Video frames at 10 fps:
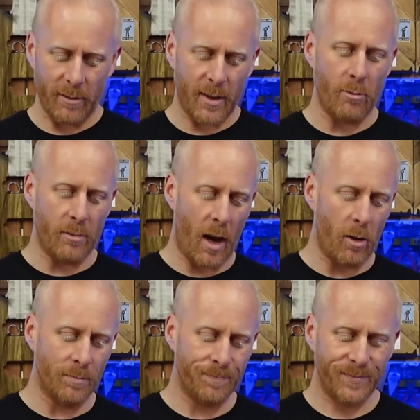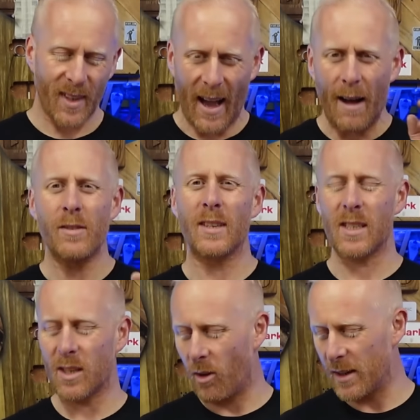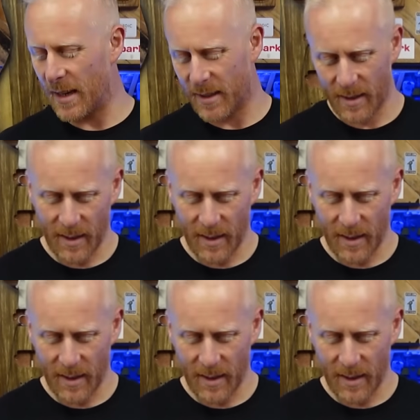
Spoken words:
I don't know. I haven't decided.